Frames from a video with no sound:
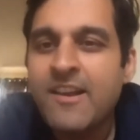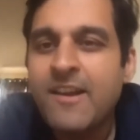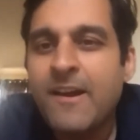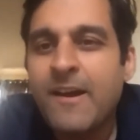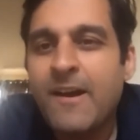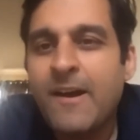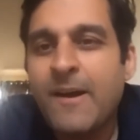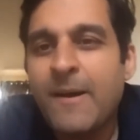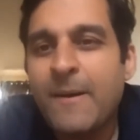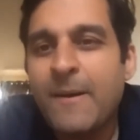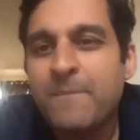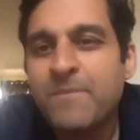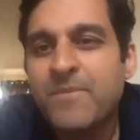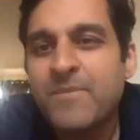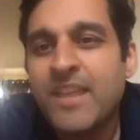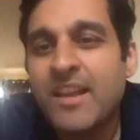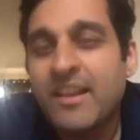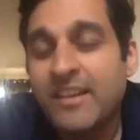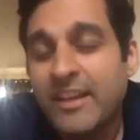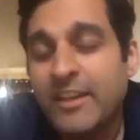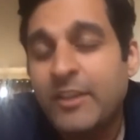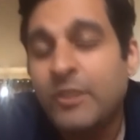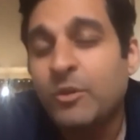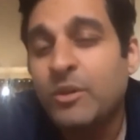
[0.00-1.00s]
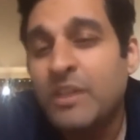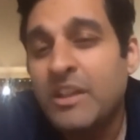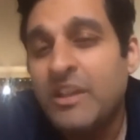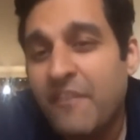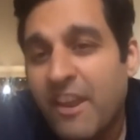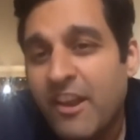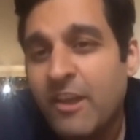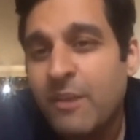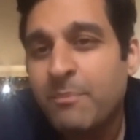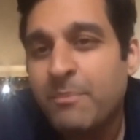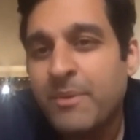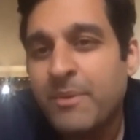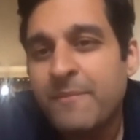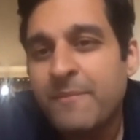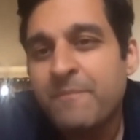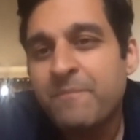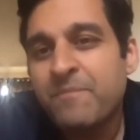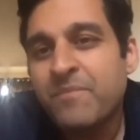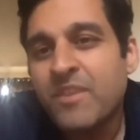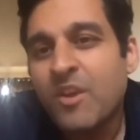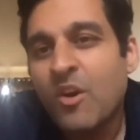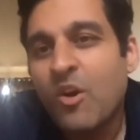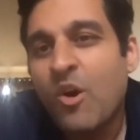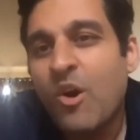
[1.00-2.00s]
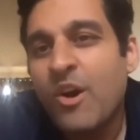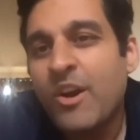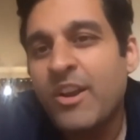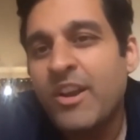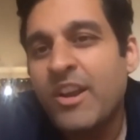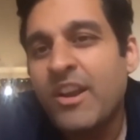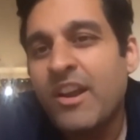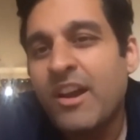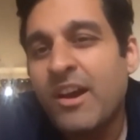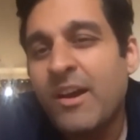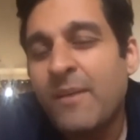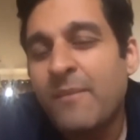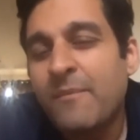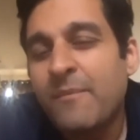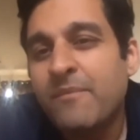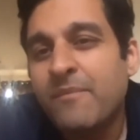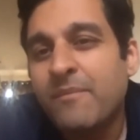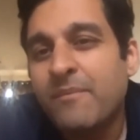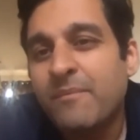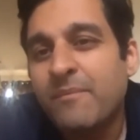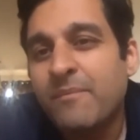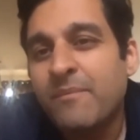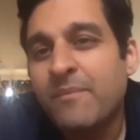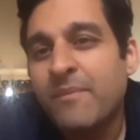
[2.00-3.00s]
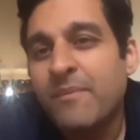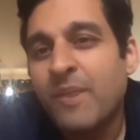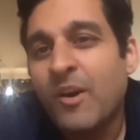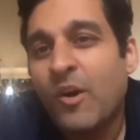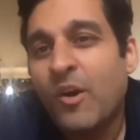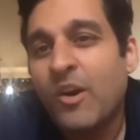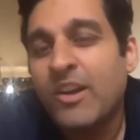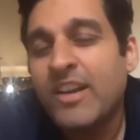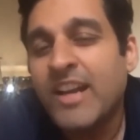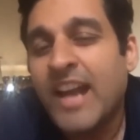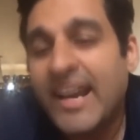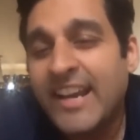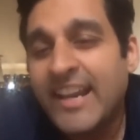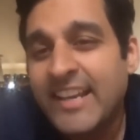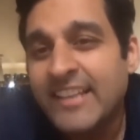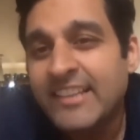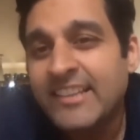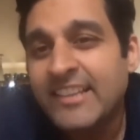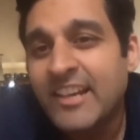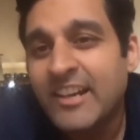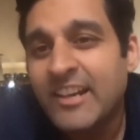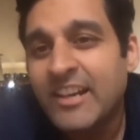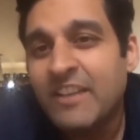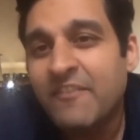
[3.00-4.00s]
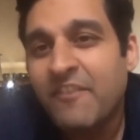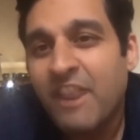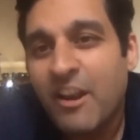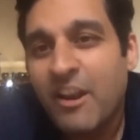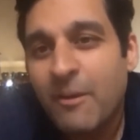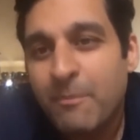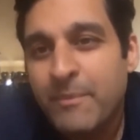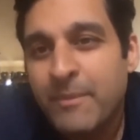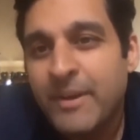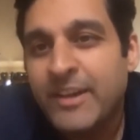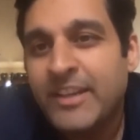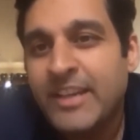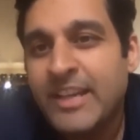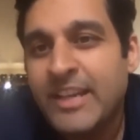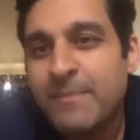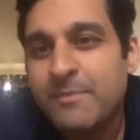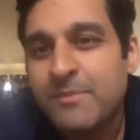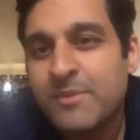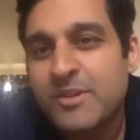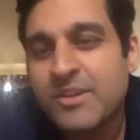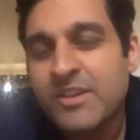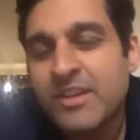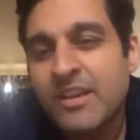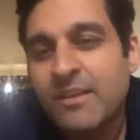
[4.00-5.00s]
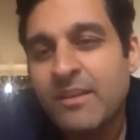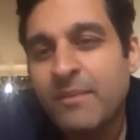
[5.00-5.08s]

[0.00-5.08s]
that need to develop on guiding their development teams,